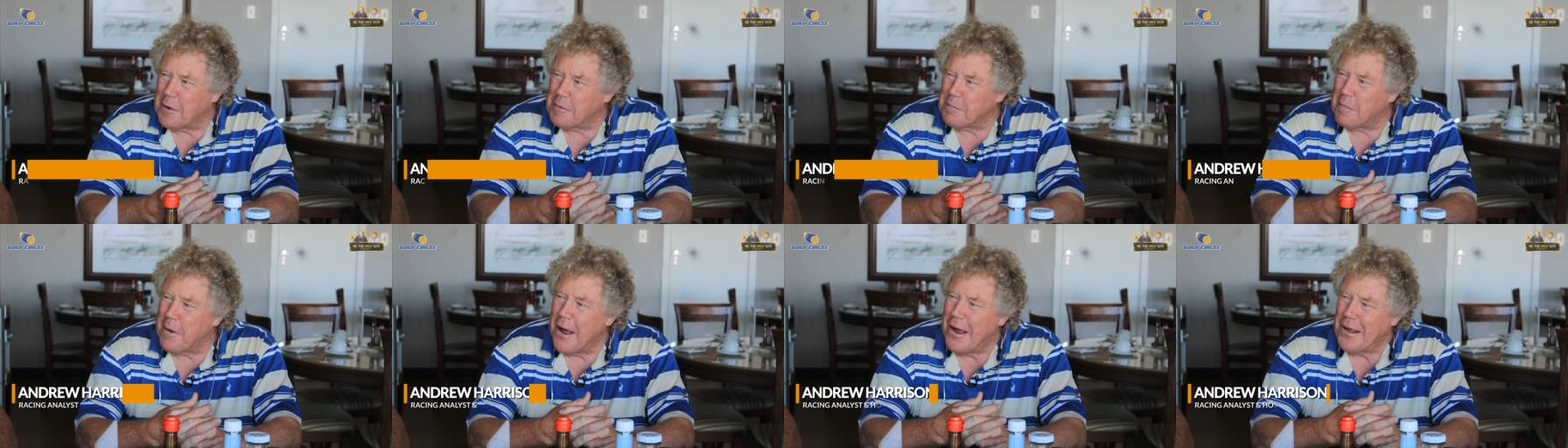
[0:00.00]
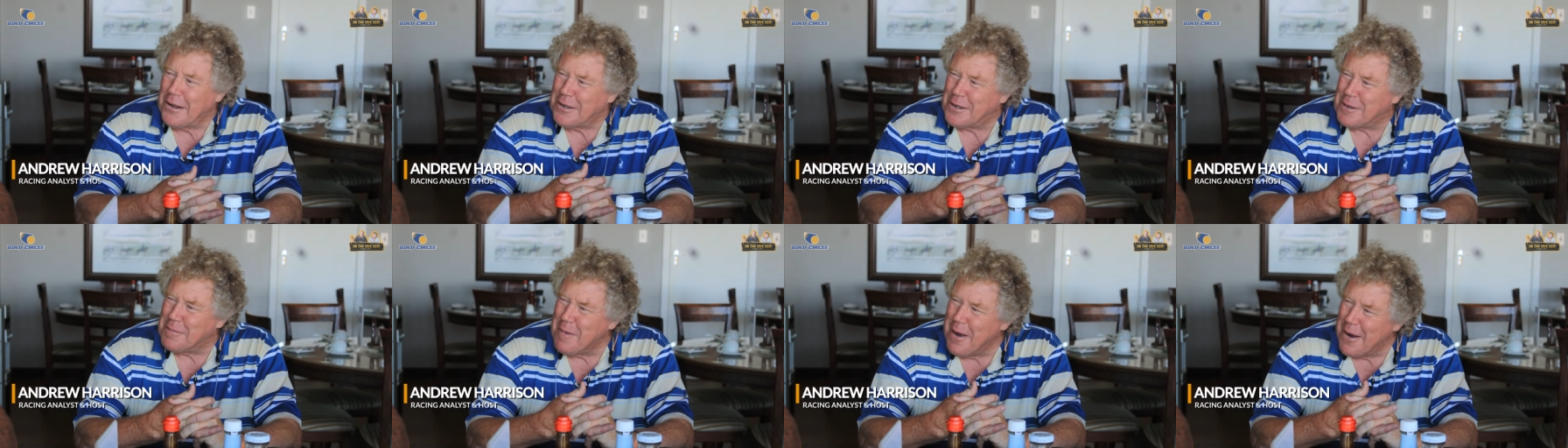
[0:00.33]

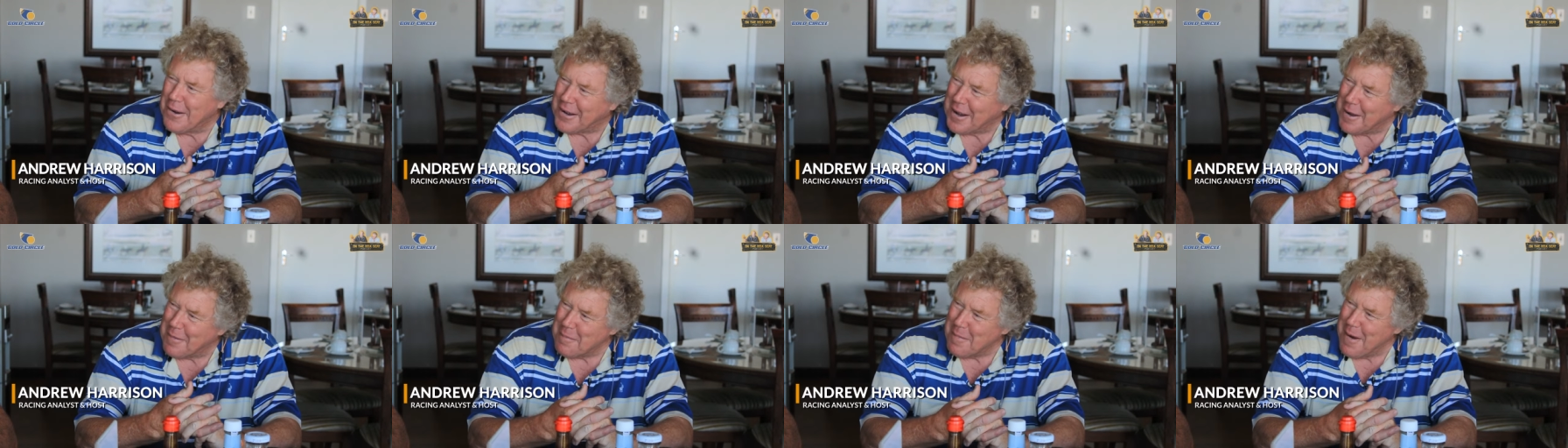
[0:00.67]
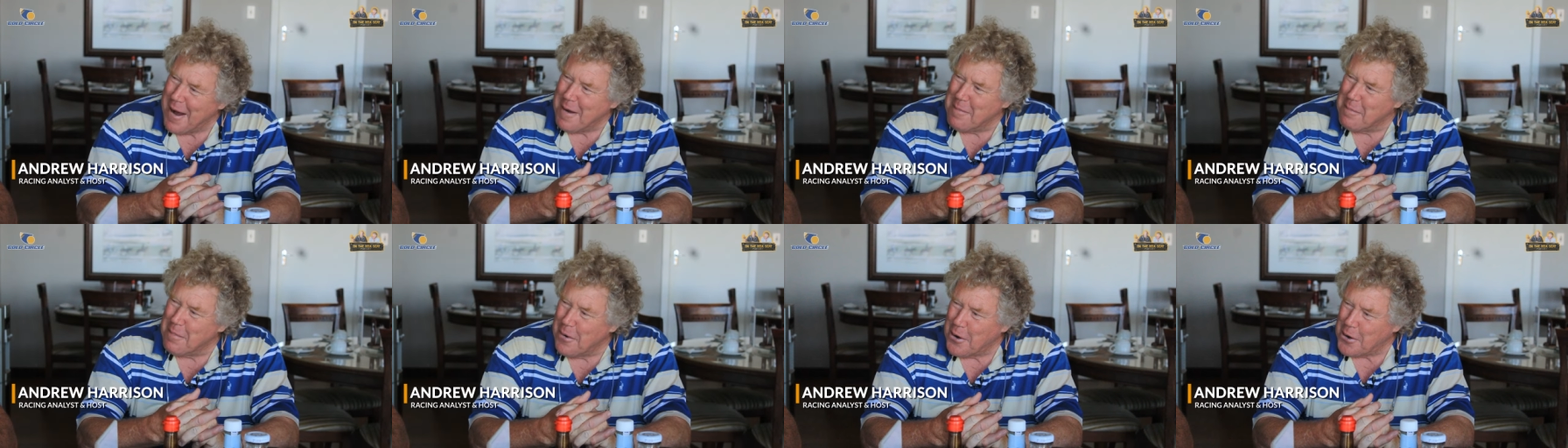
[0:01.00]
blowing smoke up
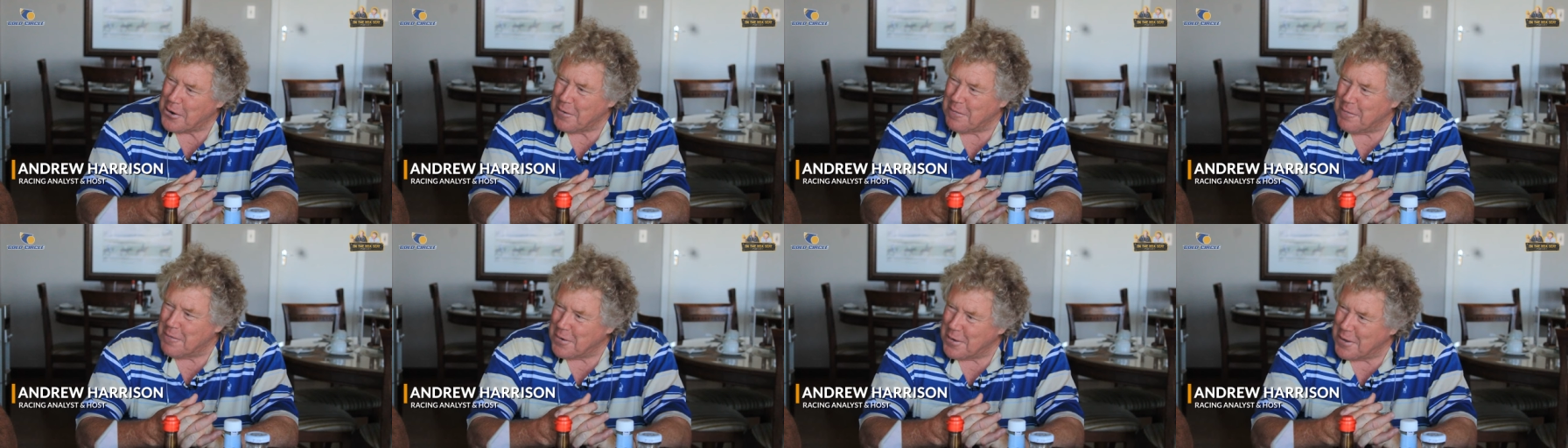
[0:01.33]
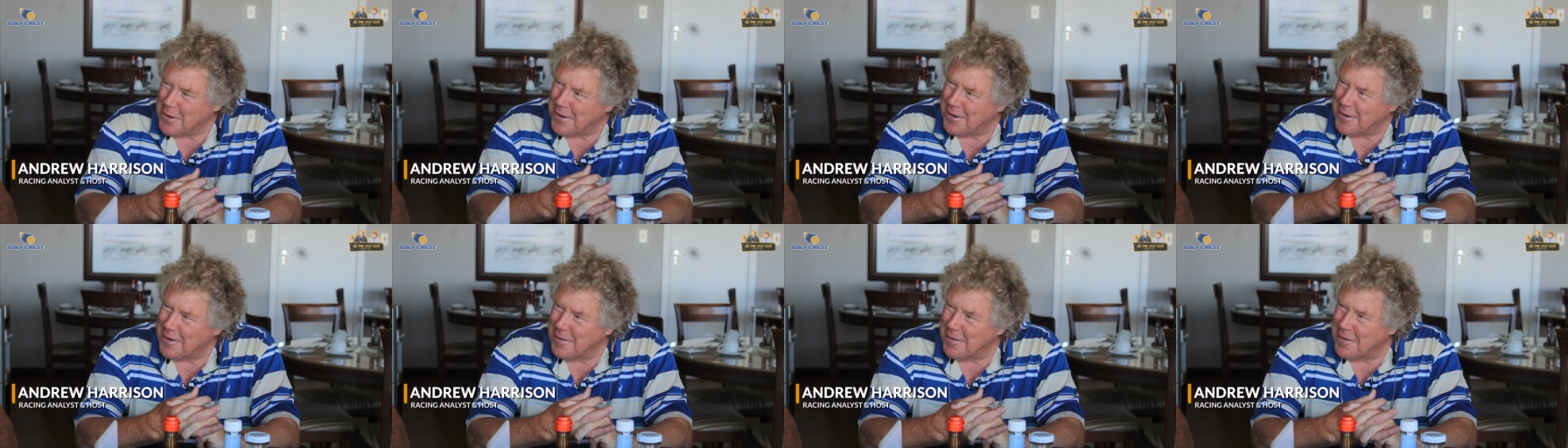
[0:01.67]
my bottom for
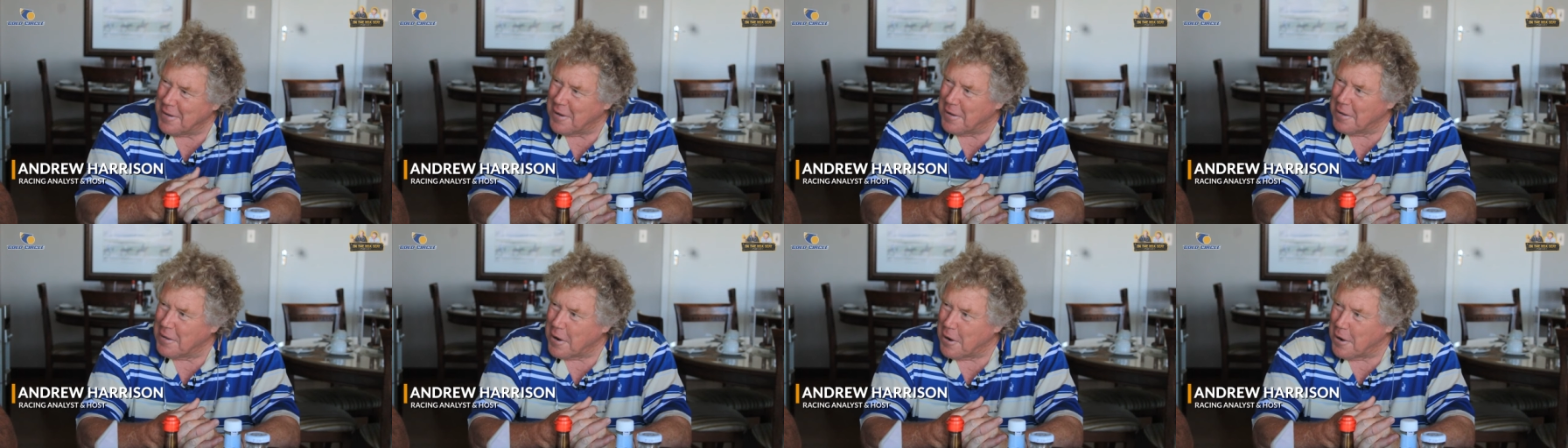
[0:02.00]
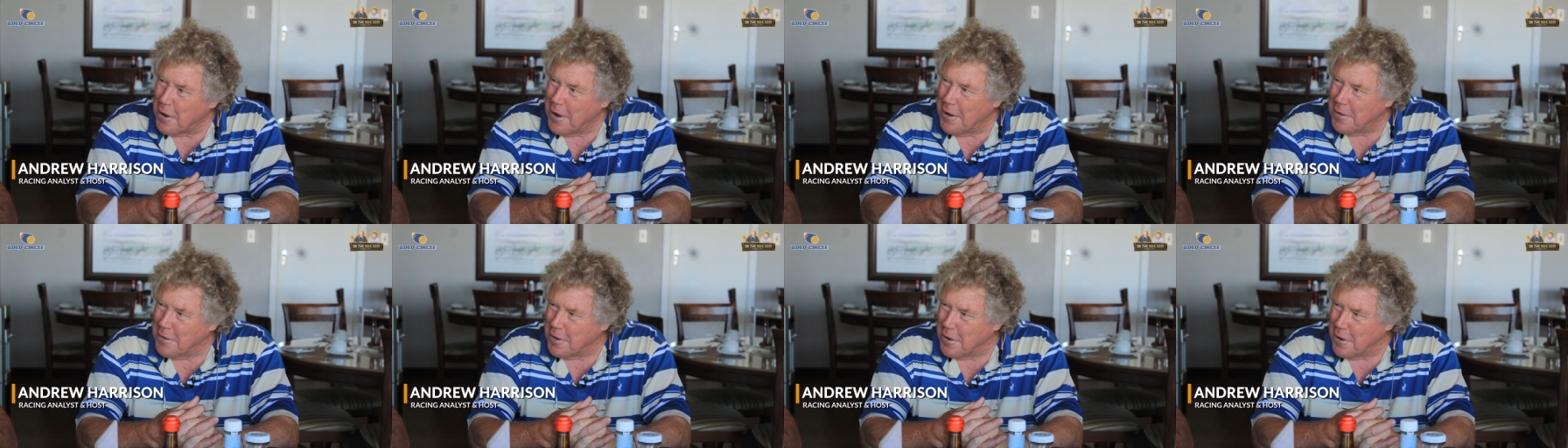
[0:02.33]
the. Were
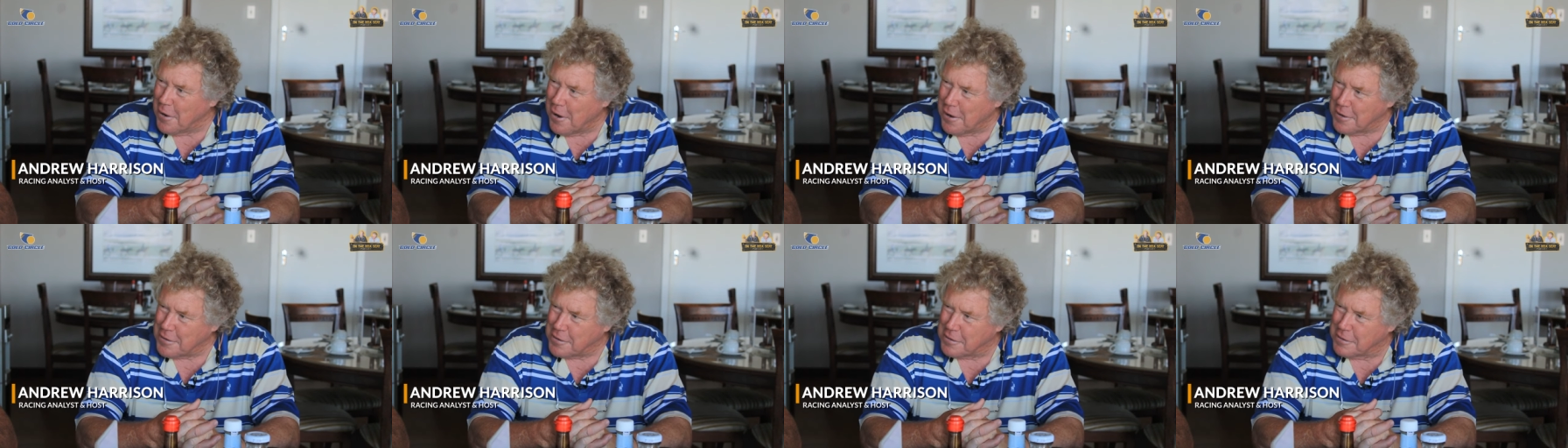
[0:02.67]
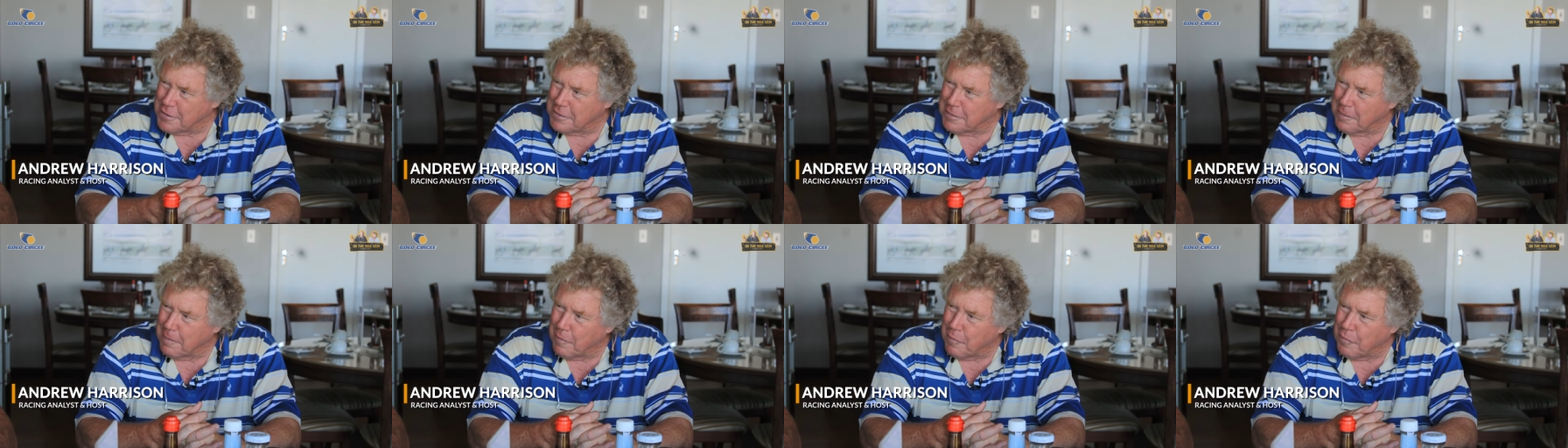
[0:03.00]
they? With,
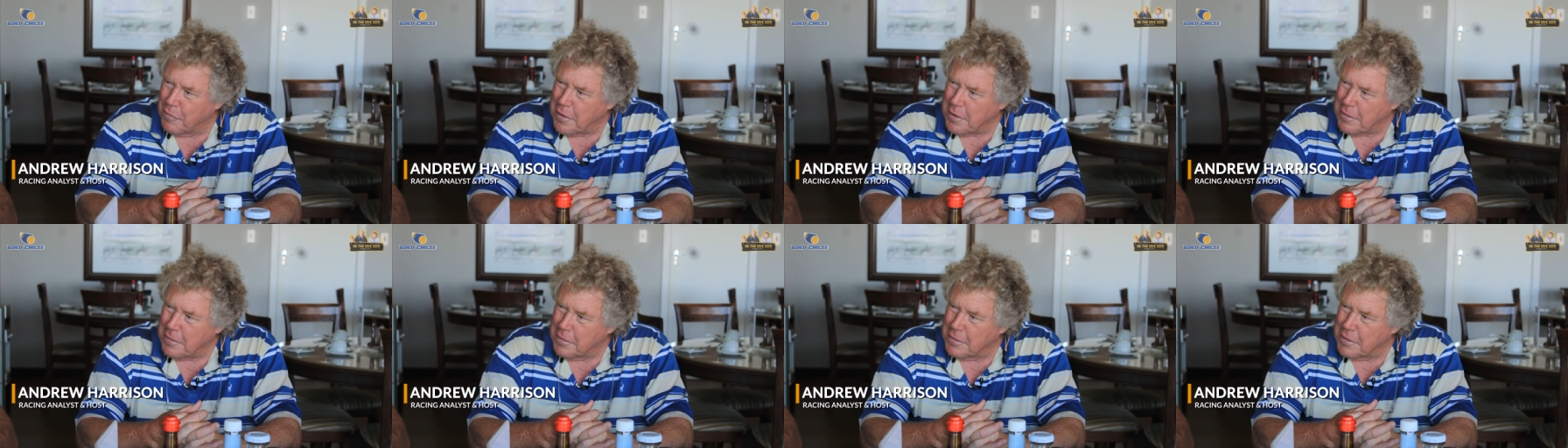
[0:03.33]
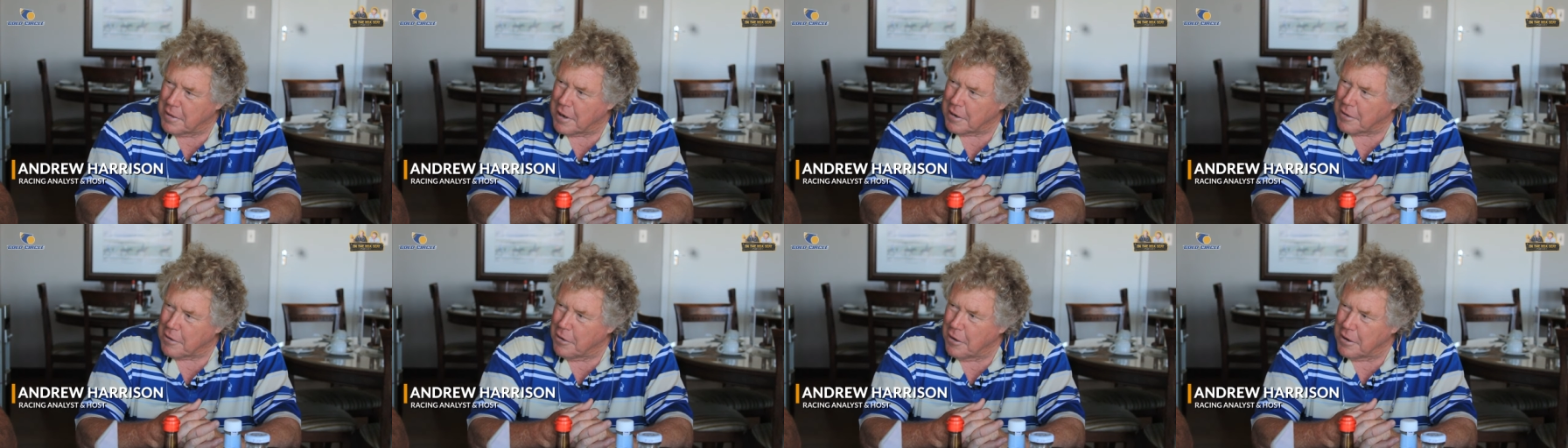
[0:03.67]
Good,
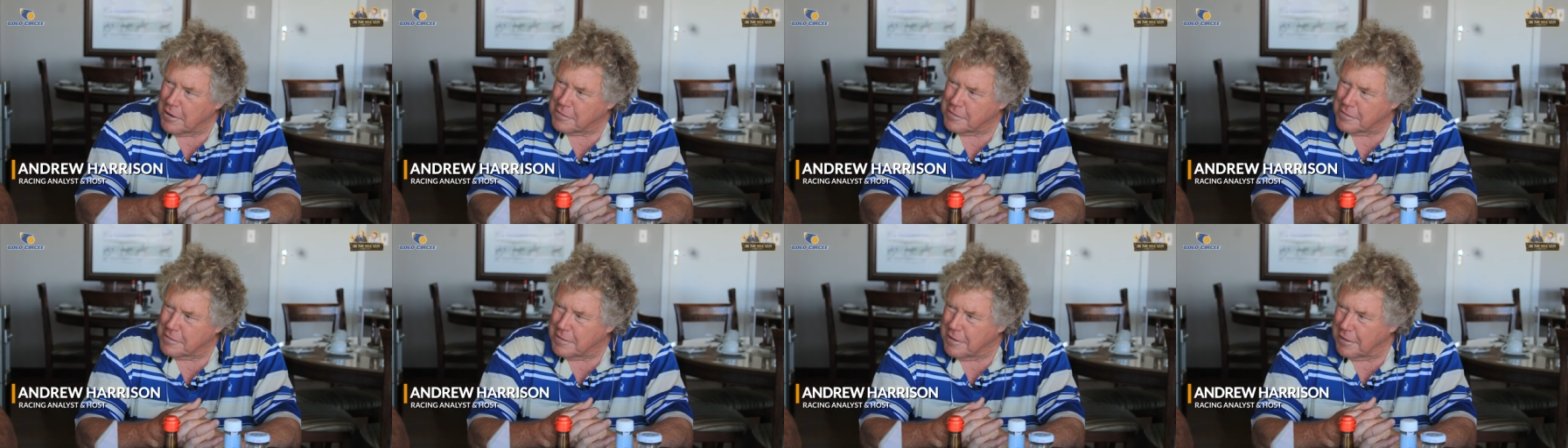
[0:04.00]
that was.